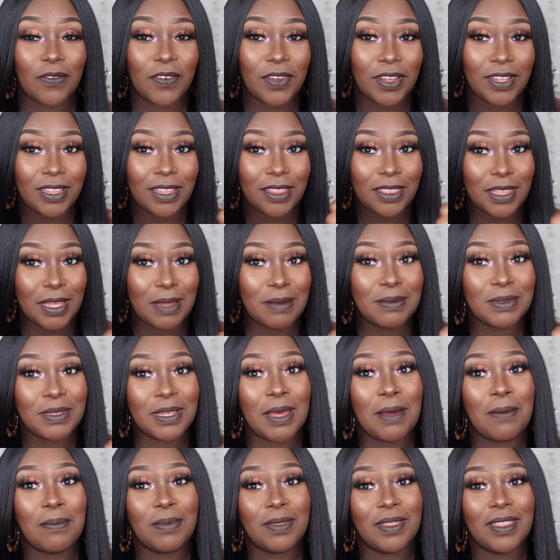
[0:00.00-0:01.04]
forget to thumbs
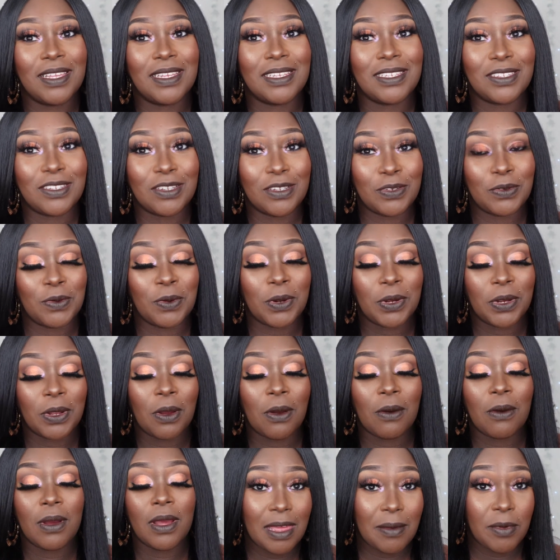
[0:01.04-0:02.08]
up this
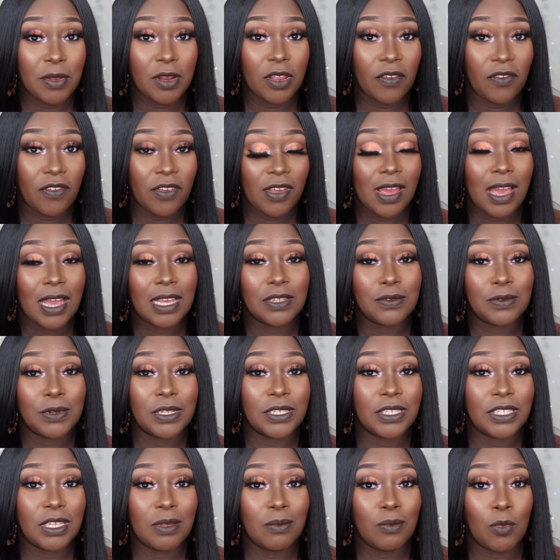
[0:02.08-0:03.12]
tutorial. Let me know if you guys
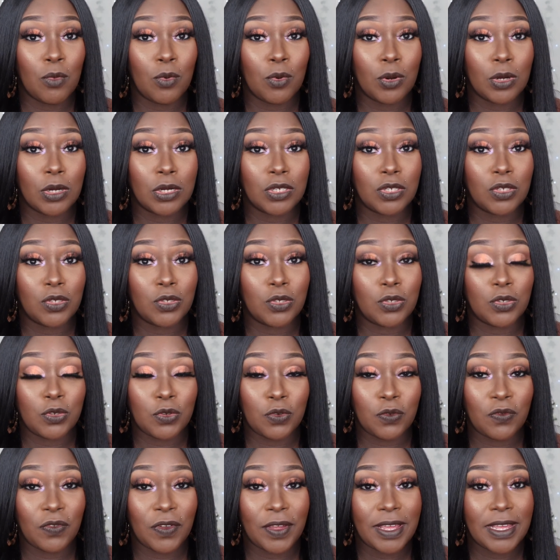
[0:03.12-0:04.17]
want to see more
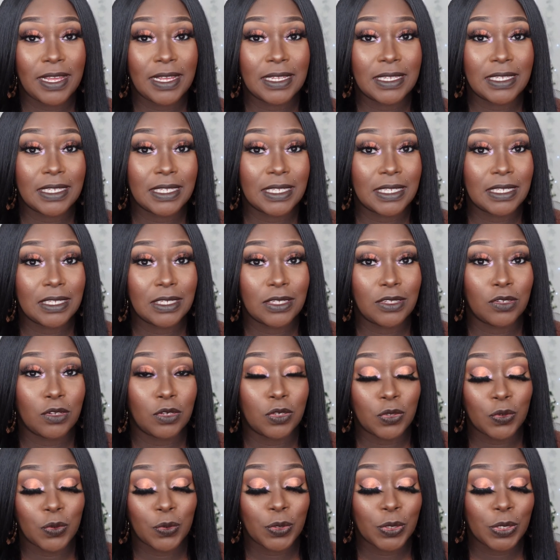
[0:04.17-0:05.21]
Too Faced
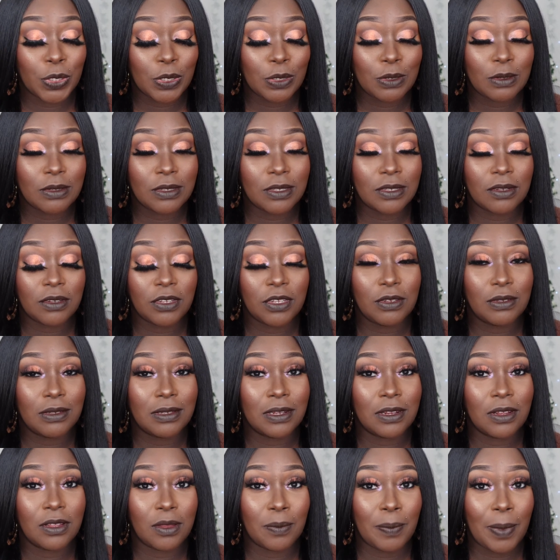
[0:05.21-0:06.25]
tutorials
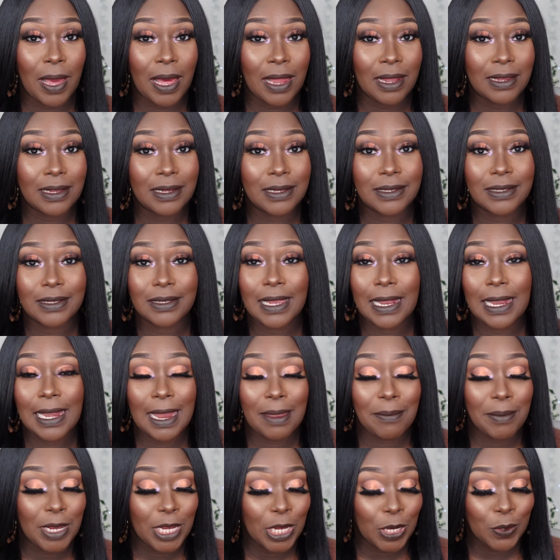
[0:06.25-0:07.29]
using the other palettes.
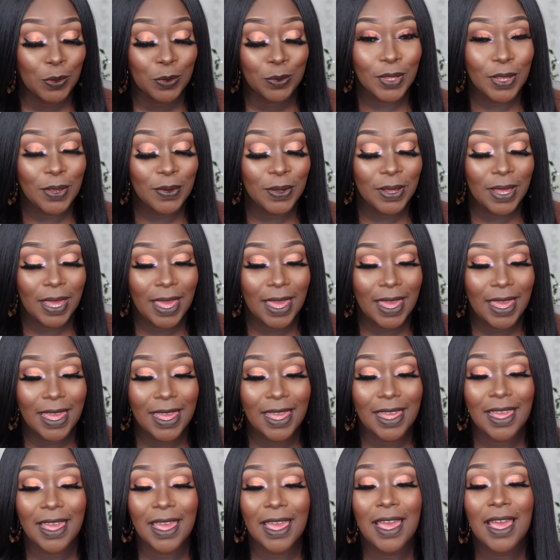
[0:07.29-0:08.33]
Let me know.
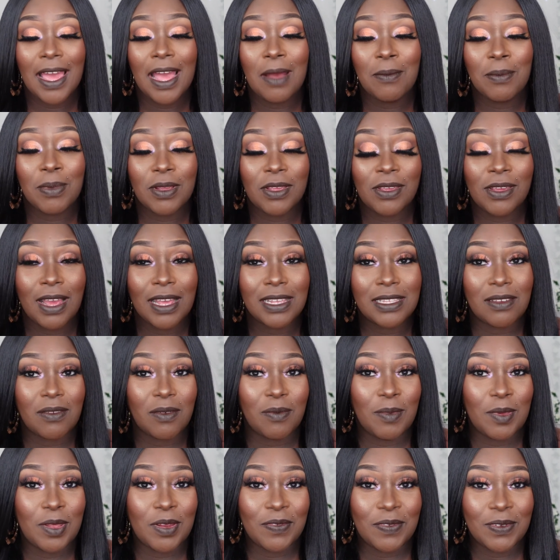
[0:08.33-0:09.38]
Okay, but you guys
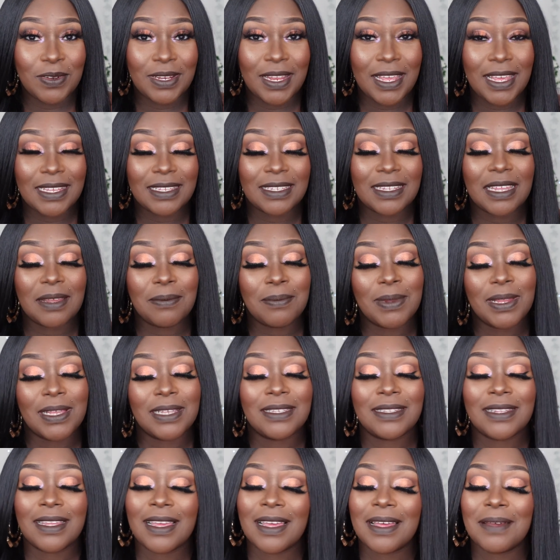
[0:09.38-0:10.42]
have a beautiful day. Stay
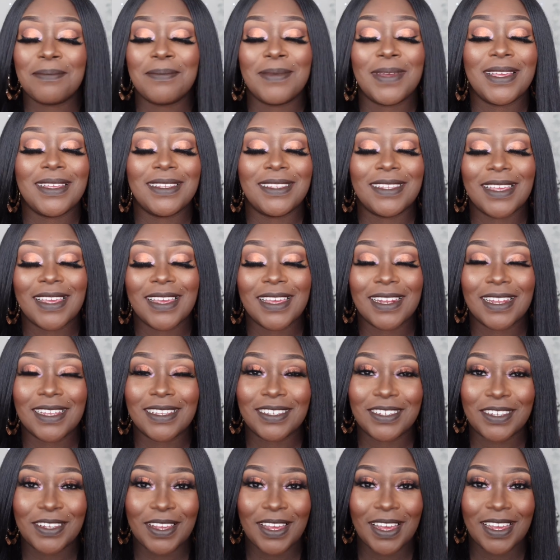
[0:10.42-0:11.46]
blessed, stay amazing, and I'll
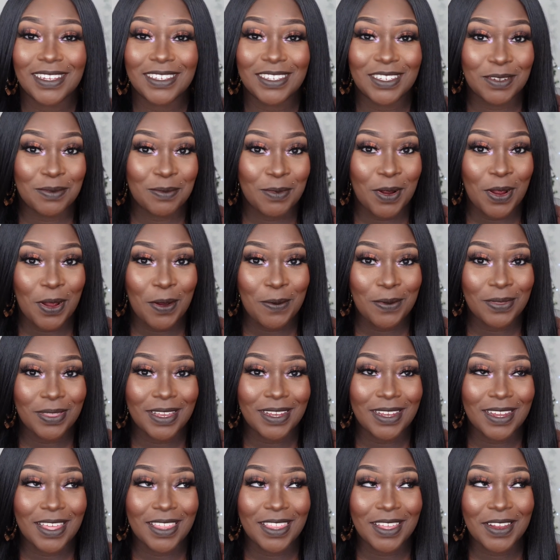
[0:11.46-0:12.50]
see you guys tomorrow with
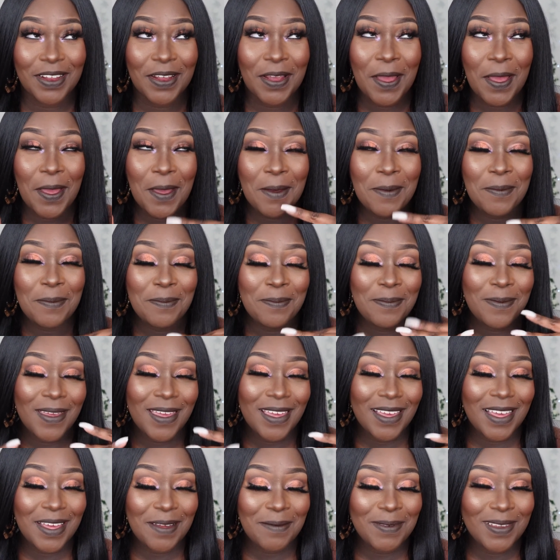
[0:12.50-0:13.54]
another
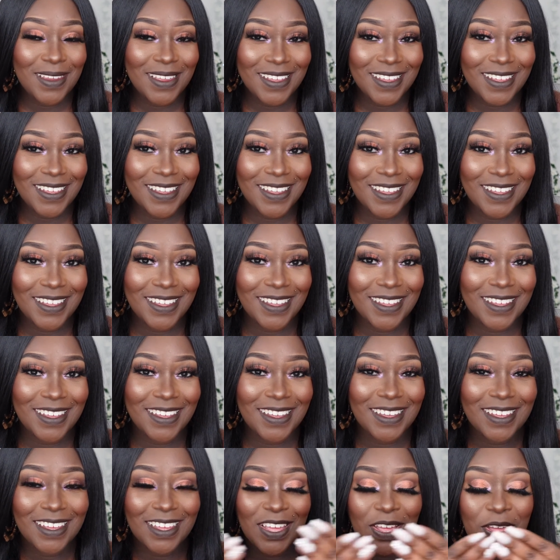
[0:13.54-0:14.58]
makeup
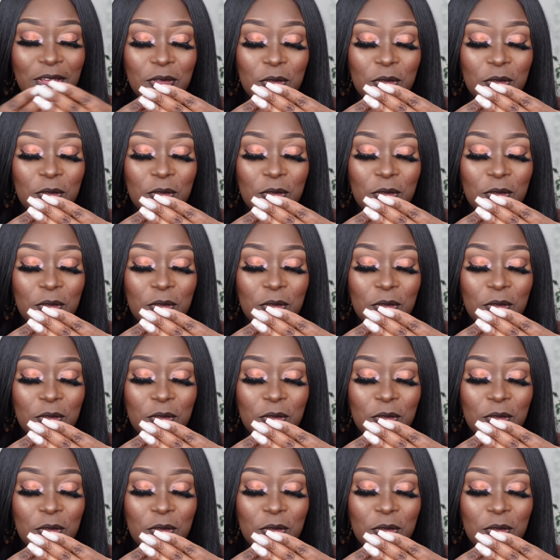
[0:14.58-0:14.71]
look.